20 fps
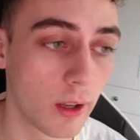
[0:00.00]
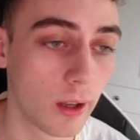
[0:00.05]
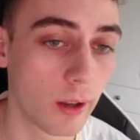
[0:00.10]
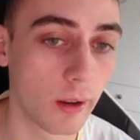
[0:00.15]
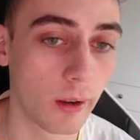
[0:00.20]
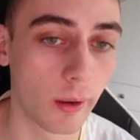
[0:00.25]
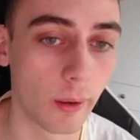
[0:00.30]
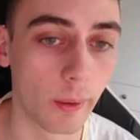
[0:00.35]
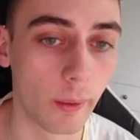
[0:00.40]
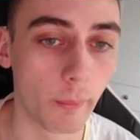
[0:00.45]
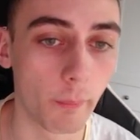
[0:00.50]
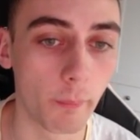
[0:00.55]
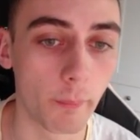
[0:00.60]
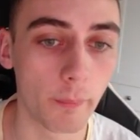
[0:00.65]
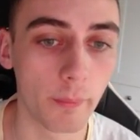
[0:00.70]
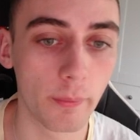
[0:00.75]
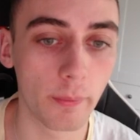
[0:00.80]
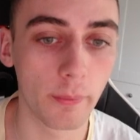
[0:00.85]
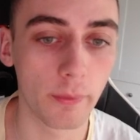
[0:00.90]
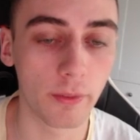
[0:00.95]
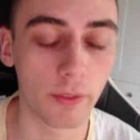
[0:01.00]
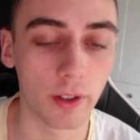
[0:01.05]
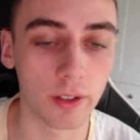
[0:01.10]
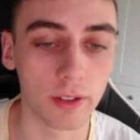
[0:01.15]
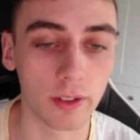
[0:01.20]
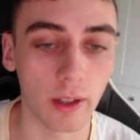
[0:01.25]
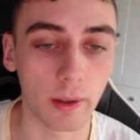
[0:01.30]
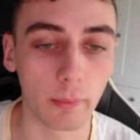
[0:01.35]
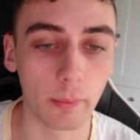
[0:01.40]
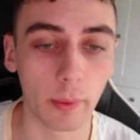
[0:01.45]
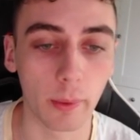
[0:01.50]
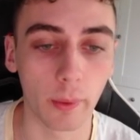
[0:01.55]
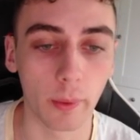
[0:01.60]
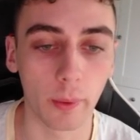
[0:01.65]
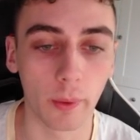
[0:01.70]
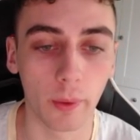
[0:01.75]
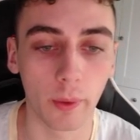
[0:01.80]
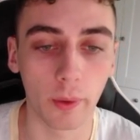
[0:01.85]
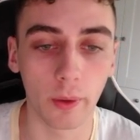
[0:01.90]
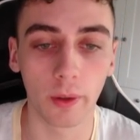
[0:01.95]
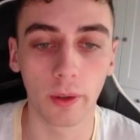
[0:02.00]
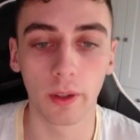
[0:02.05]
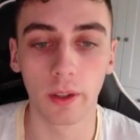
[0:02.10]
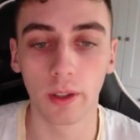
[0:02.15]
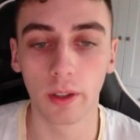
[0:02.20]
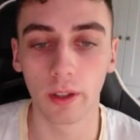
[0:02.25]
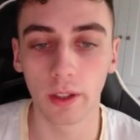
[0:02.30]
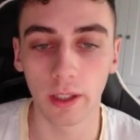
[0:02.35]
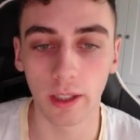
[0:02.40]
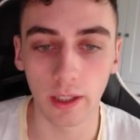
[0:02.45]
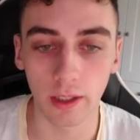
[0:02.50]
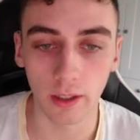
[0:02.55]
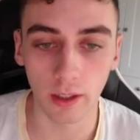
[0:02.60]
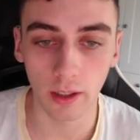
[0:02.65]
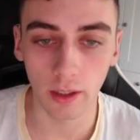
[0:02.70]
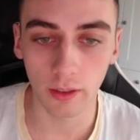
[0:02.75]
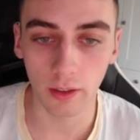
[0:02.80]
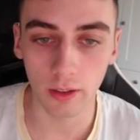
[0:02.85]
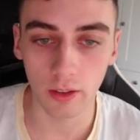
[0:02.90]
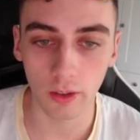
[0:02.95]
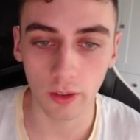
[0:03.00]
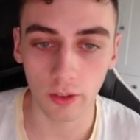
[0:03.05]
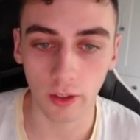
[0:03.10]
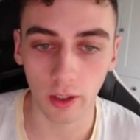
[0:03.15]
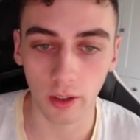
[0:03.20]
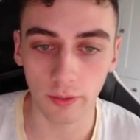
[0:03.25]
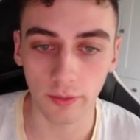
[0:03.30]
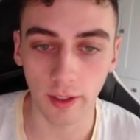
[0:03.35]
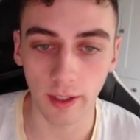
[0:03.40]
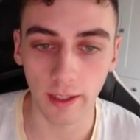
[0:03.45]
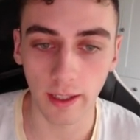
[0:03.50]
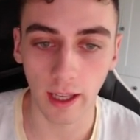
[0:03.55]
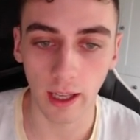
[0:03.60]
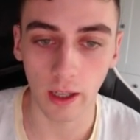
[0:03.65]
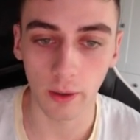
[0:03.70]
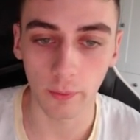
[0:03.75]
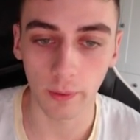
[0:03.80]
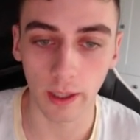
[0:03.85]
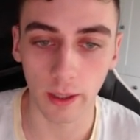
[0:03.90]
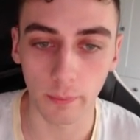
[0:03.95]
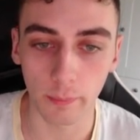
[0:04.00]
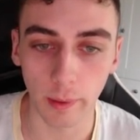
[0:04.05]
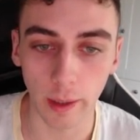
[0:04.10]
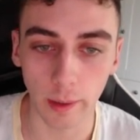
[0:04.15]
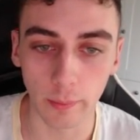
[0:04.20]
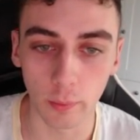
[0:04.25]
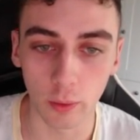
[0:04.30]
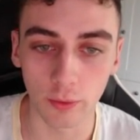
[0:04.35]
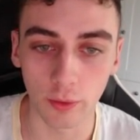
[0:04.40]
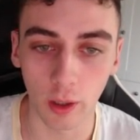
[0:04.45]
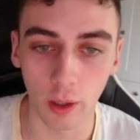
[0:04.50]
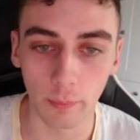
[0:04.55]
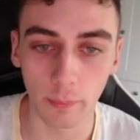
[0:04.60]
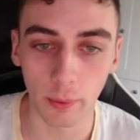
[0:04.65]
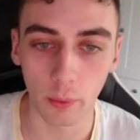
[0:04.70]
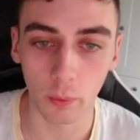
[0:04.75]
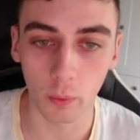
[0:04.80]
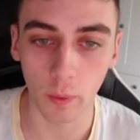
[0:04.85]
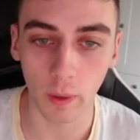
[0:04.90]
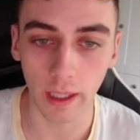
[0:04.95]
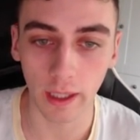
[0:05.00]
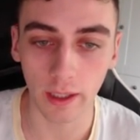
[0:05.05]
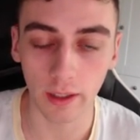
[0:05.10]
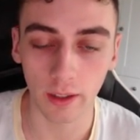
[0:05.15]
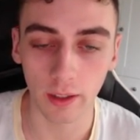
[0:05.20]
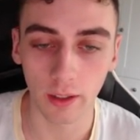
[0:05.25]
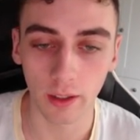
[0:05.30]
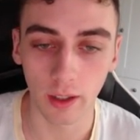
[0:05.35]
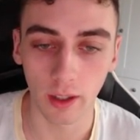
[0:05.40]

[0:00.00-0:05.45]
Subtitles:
For example, here this looks like a fake out. We had a big move up, wick,